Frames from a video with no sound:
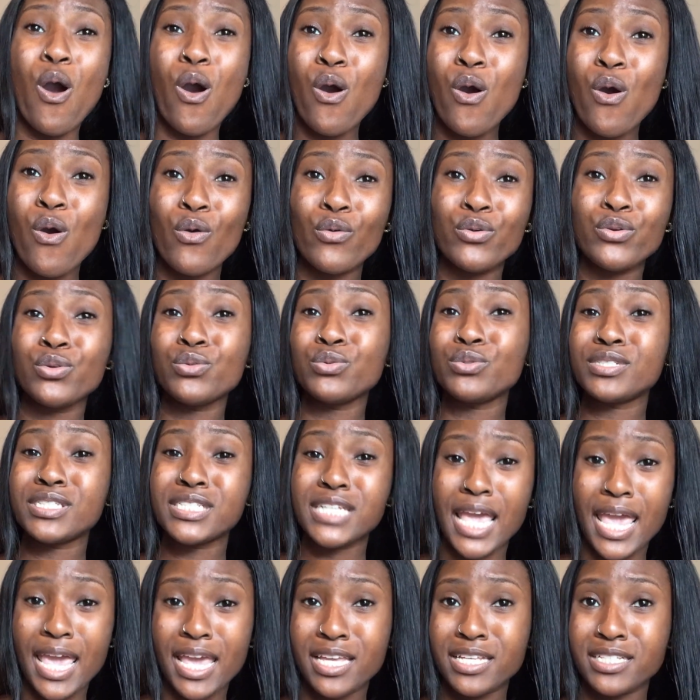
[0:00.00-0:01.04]
oh, you
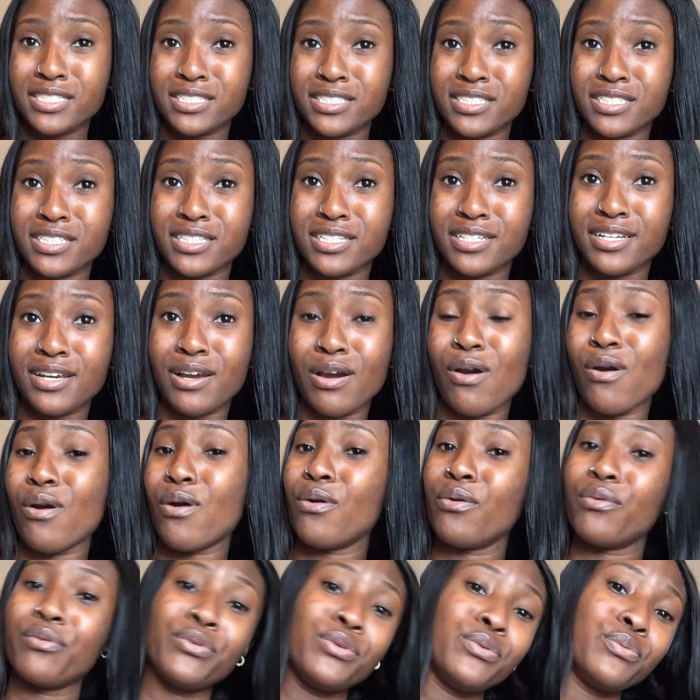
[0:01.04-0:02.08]
changing,
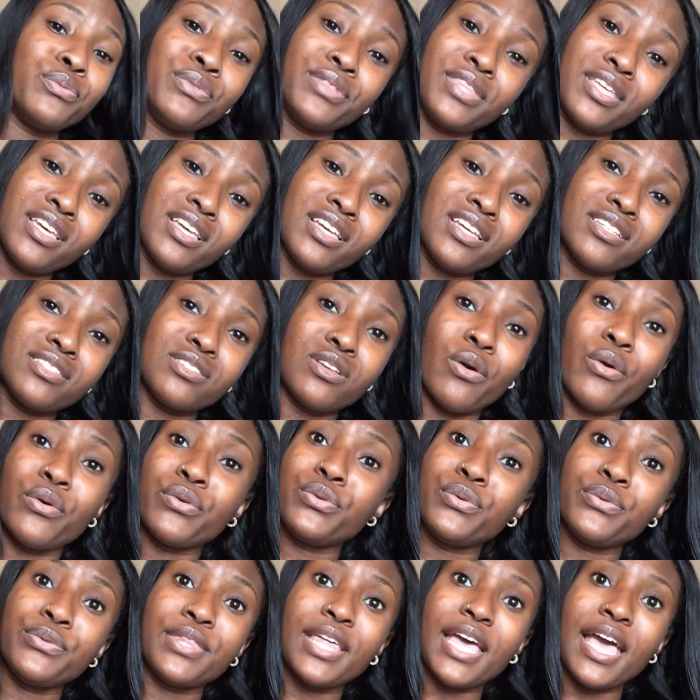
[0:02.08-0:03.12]
oh, you this, oh,
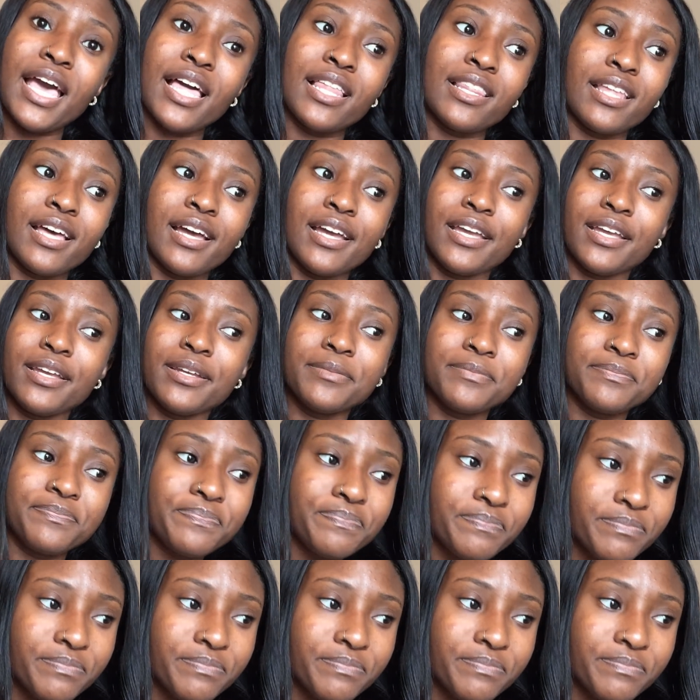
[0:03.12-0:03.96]
you that, like,